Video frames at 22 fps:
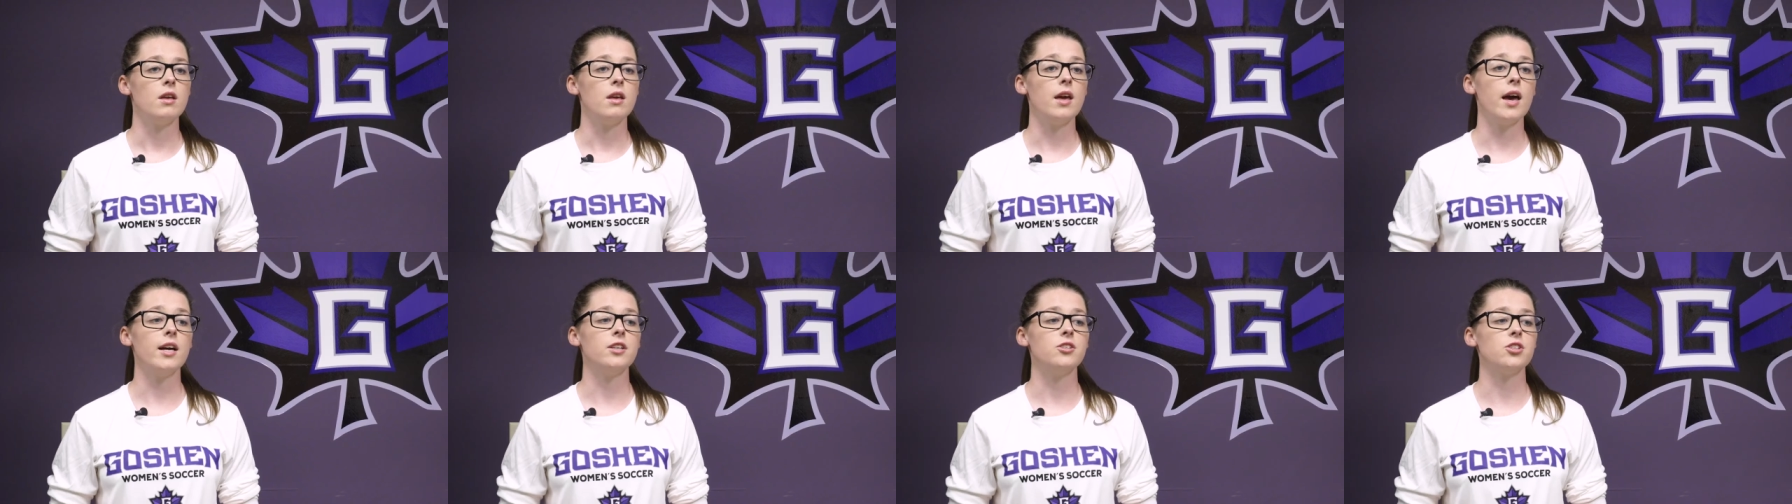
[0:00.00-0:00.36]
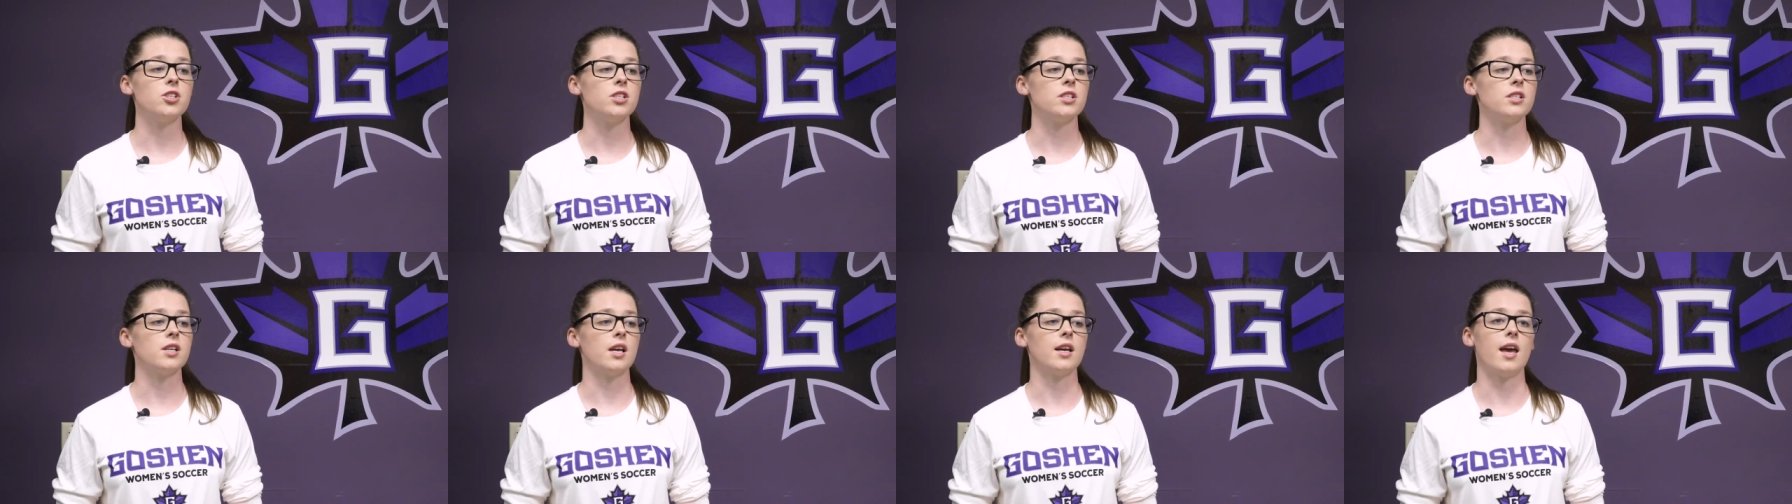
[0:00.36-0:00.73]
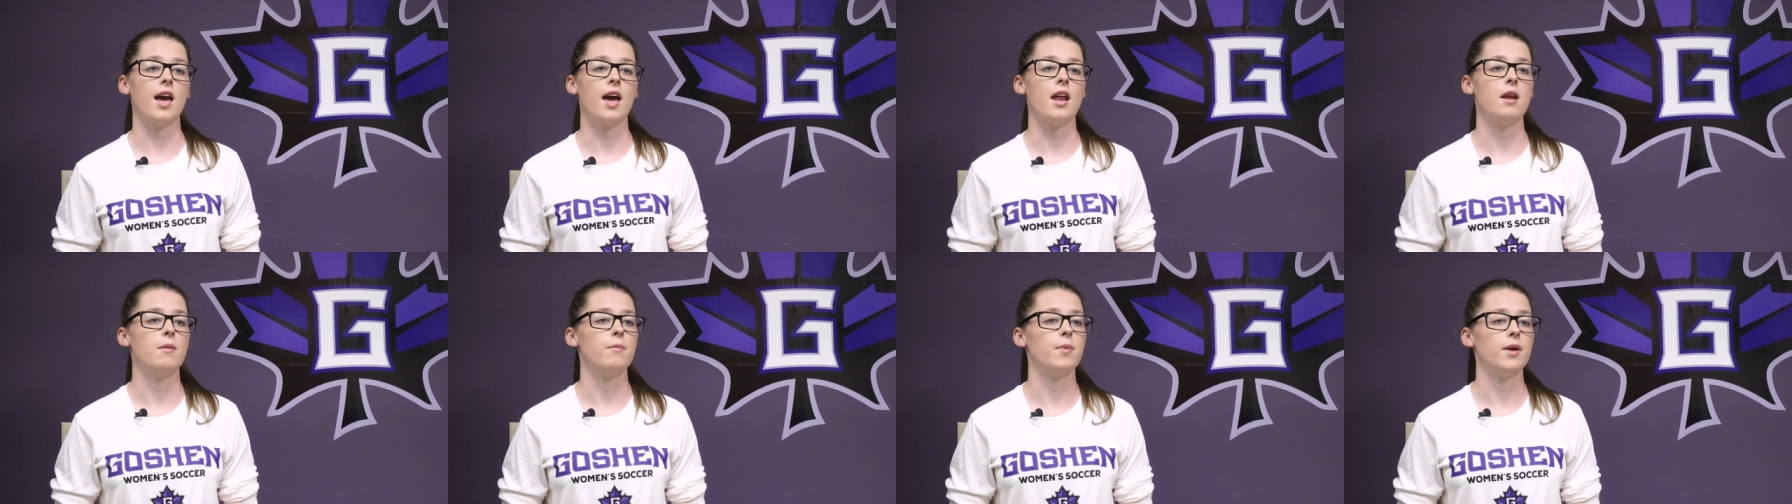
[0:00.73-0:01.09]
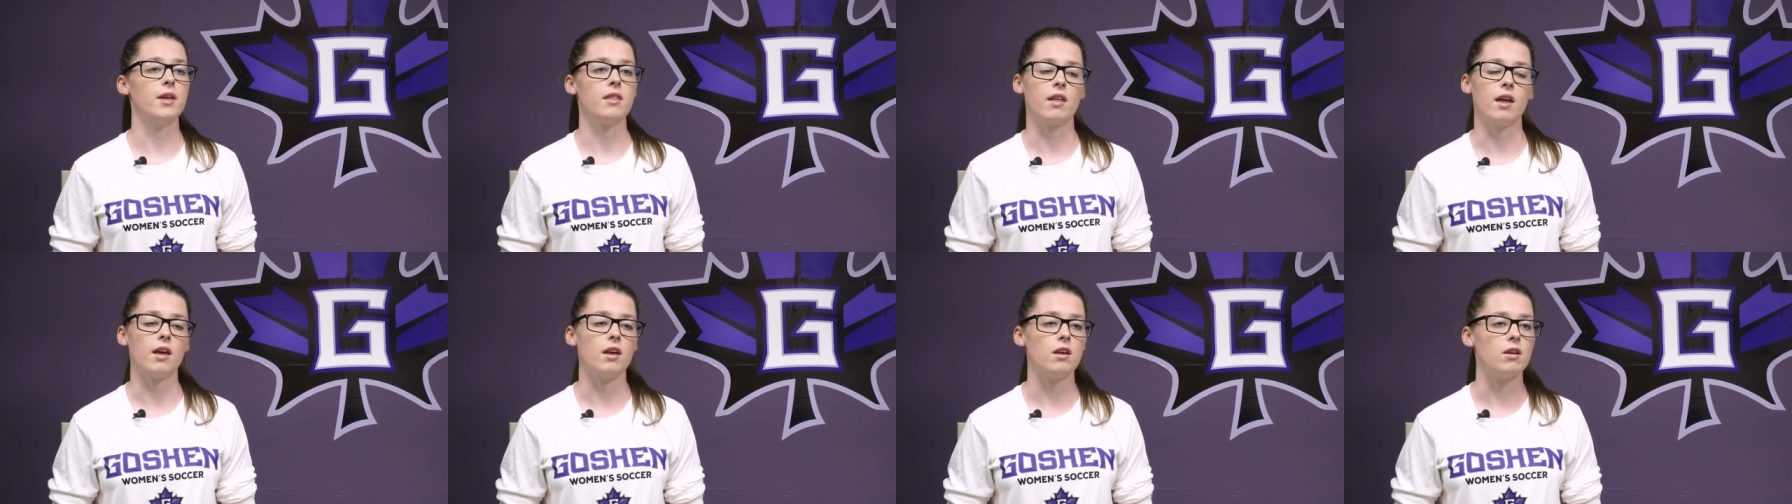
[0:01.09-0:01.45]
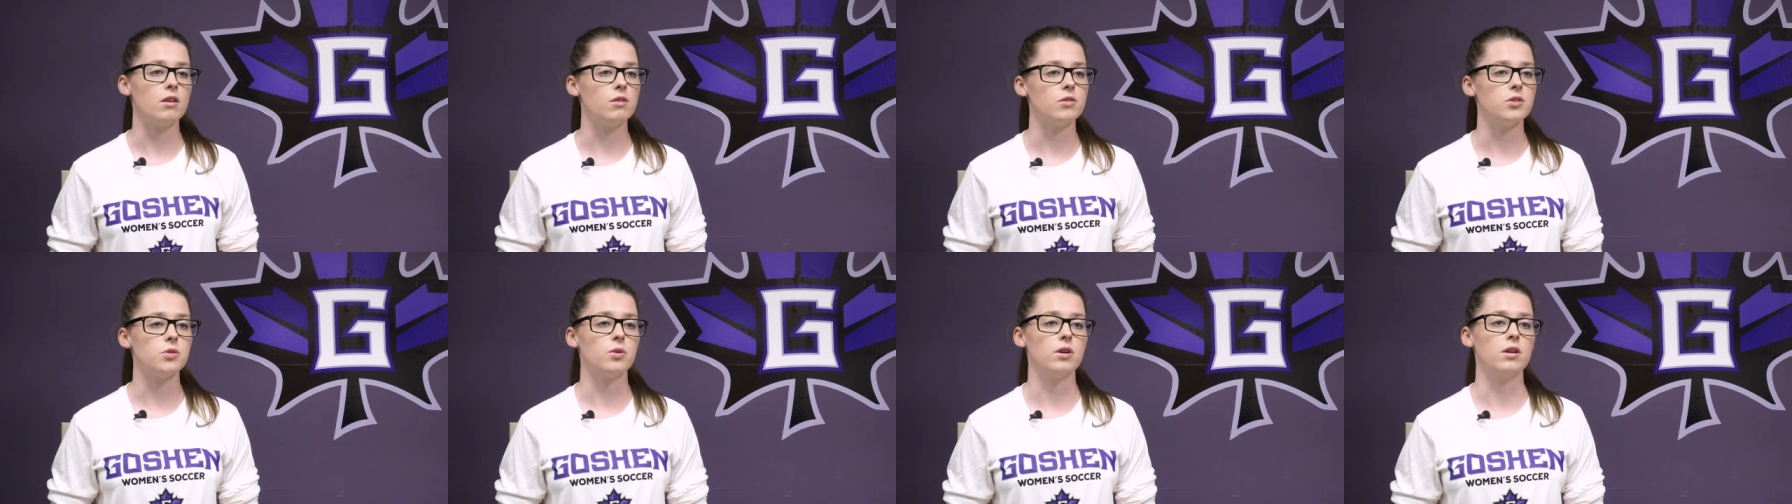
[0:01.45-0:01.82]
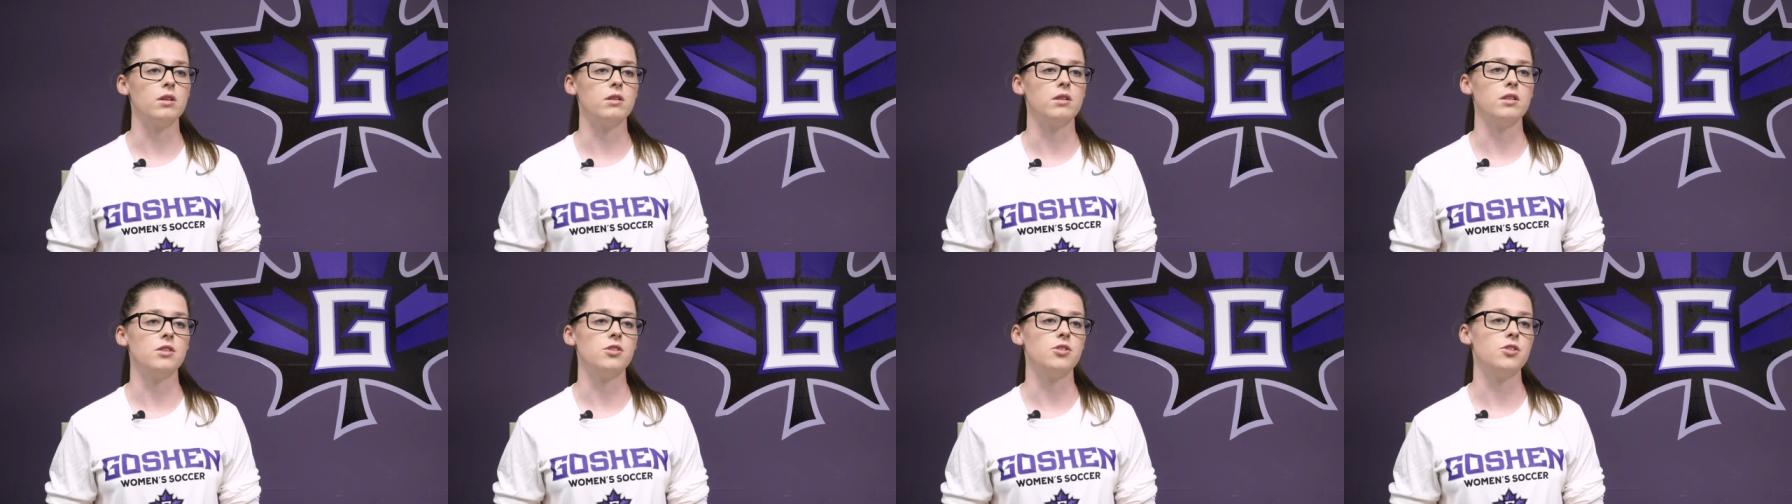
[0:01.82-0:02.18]
yeah, just again, a big thank you to
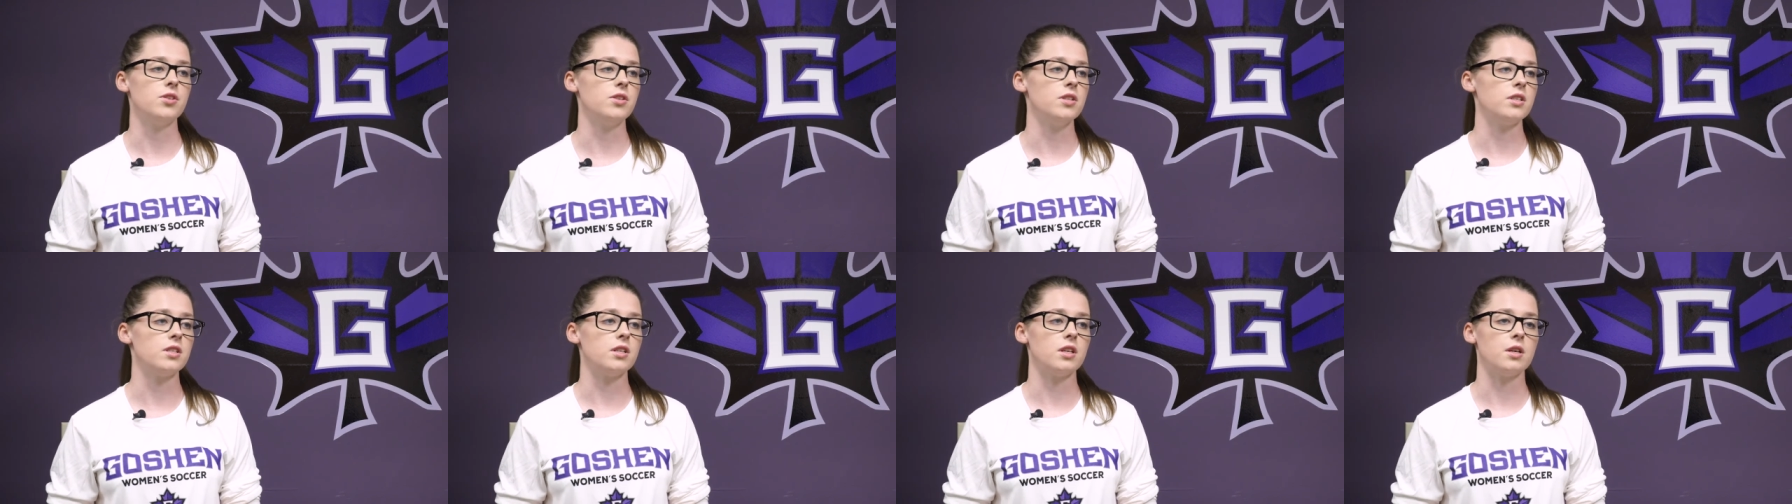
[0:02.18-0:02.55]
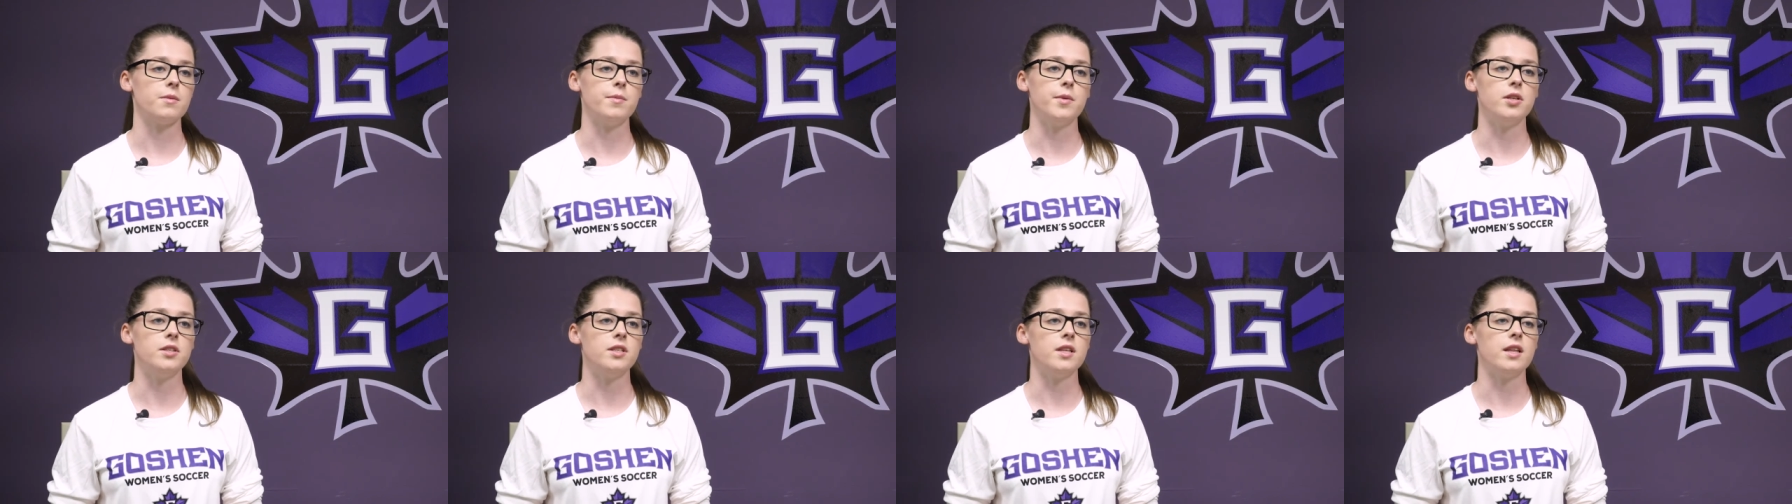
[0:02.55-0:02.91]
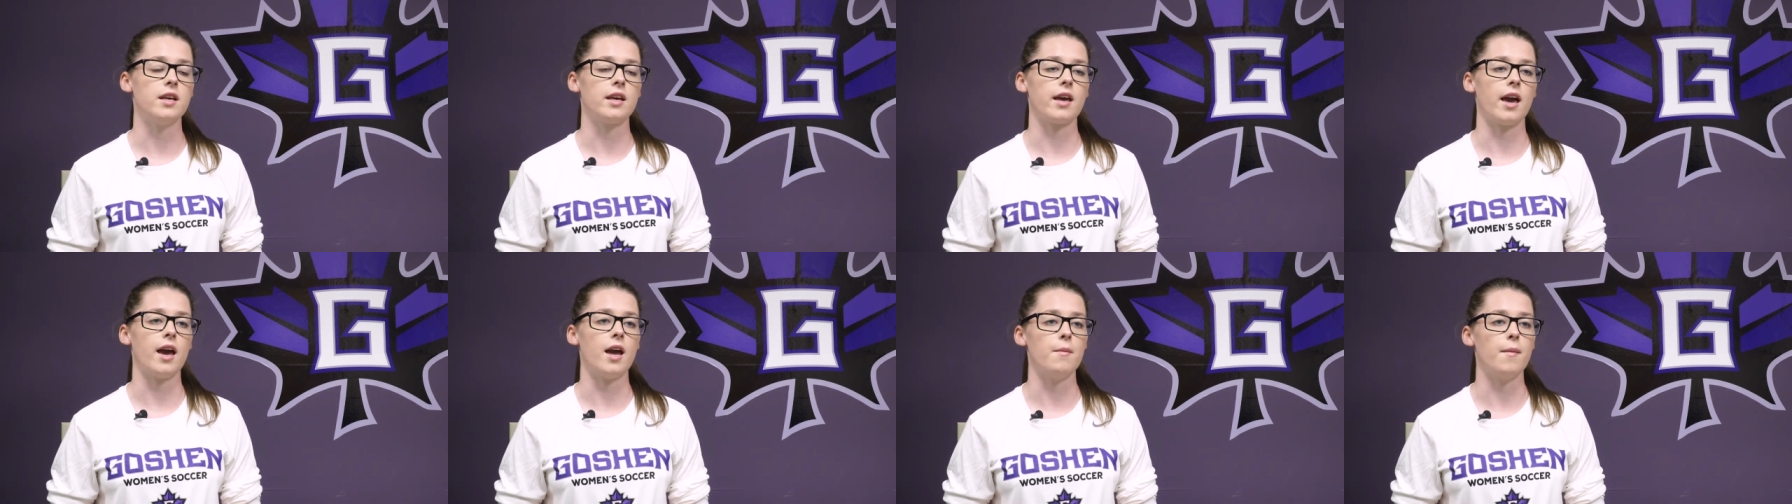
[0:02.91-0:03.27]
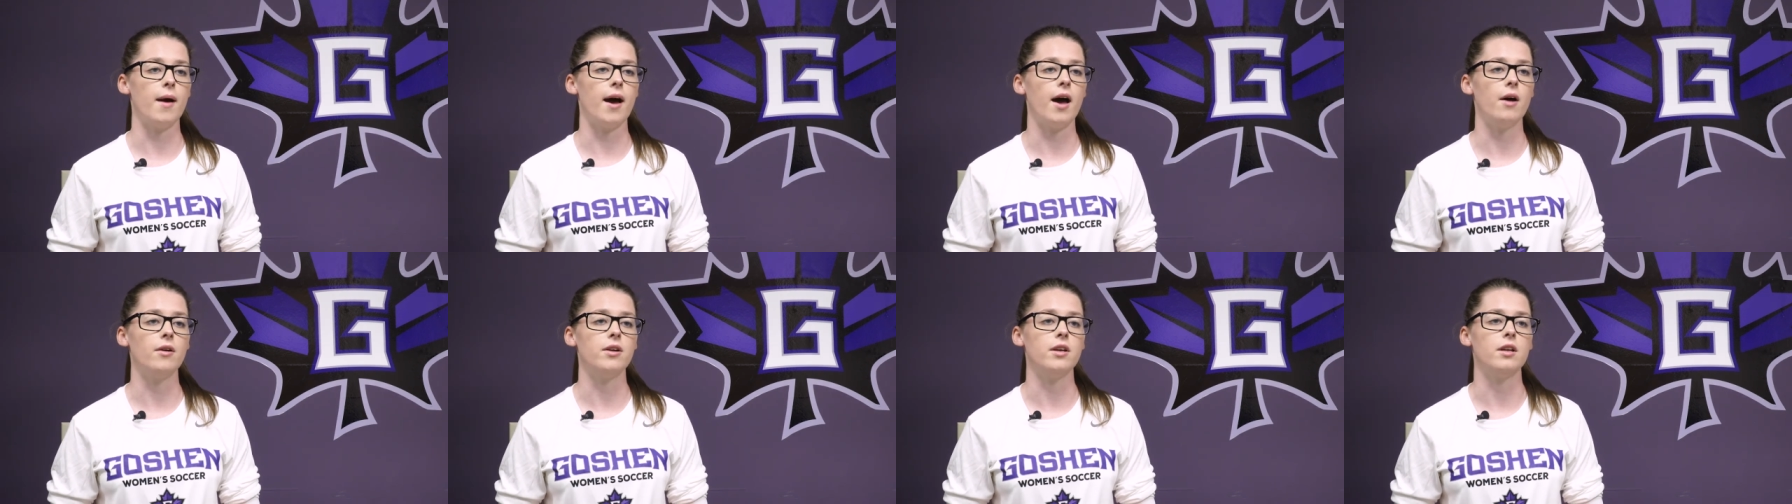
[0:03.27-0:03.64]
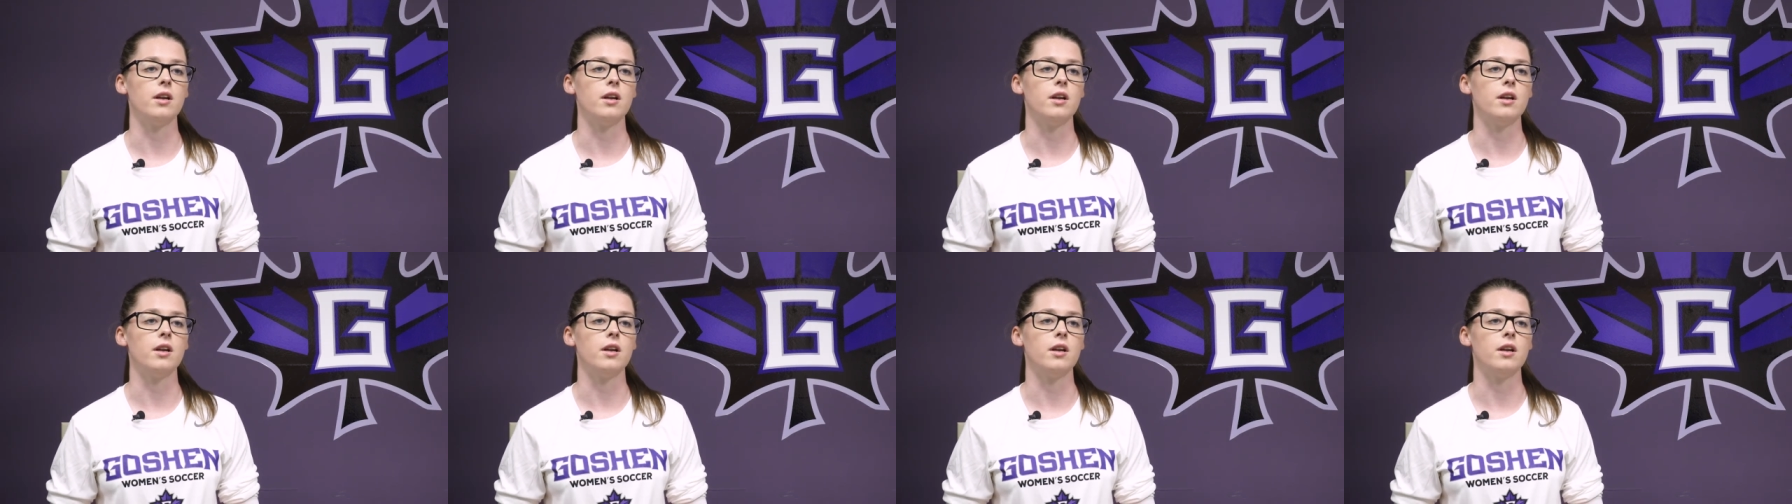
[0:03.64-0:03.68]
all the students and community that came out.